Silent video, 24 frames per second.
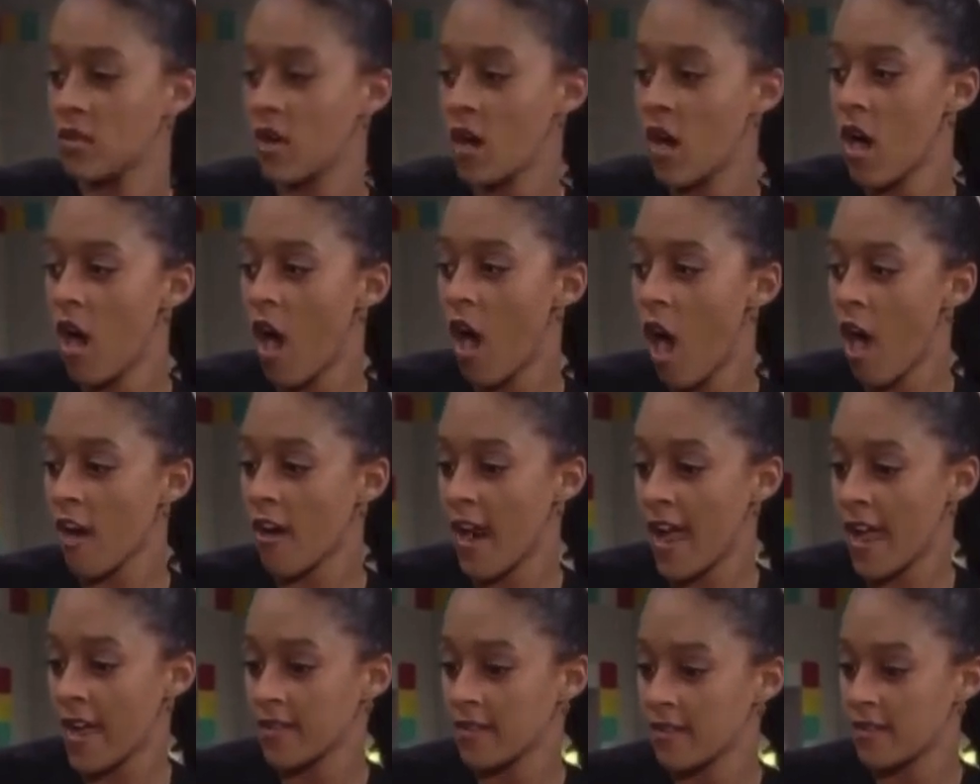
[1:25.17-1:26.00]
All right.
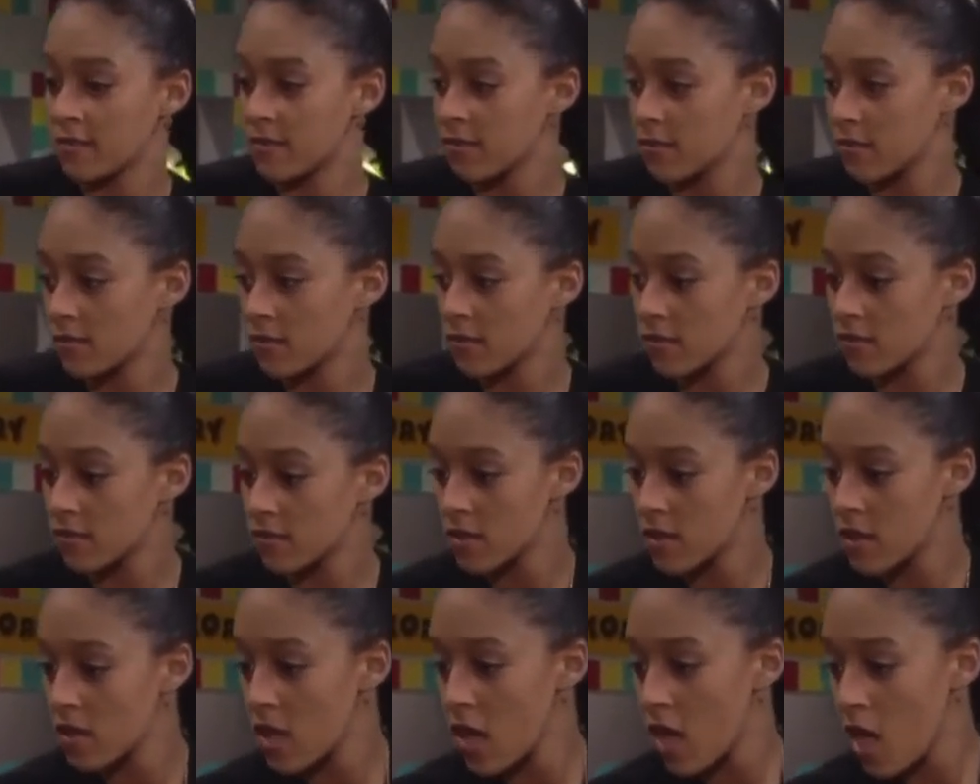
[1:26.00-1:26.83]

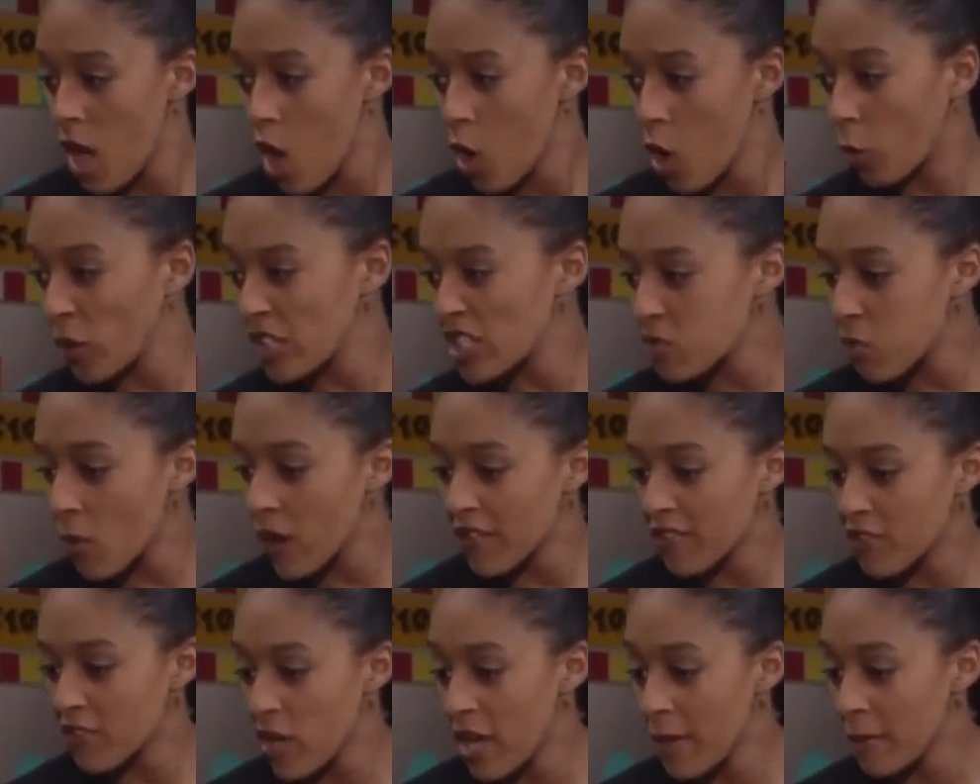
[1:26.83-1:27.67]
Which one of you
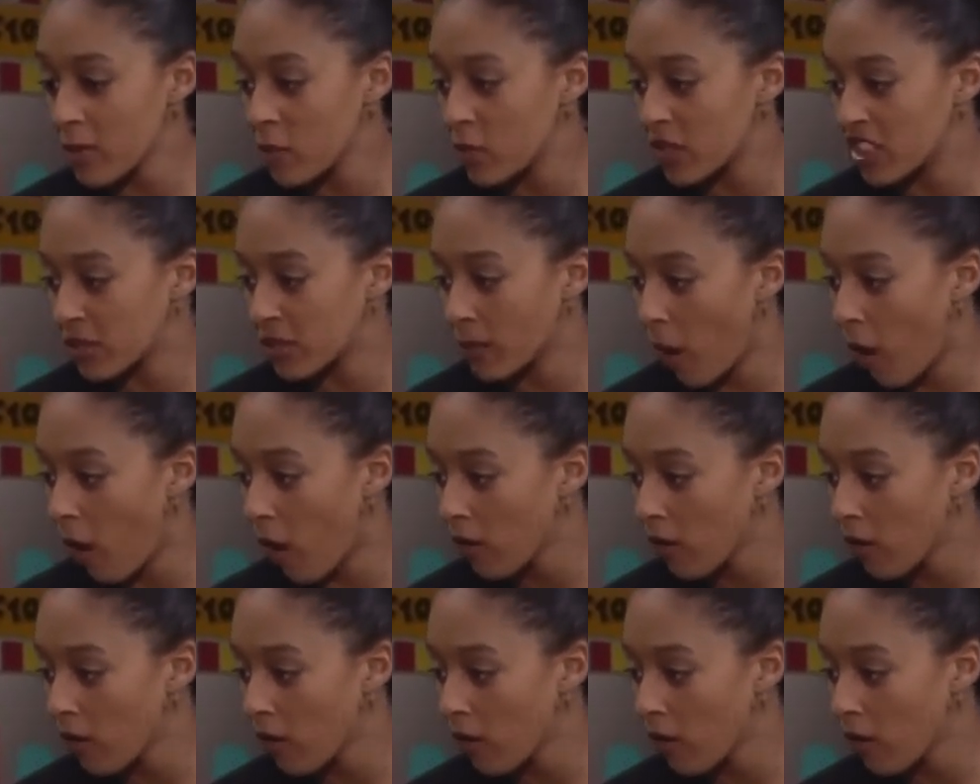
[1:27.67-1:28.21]
hit me with the ball?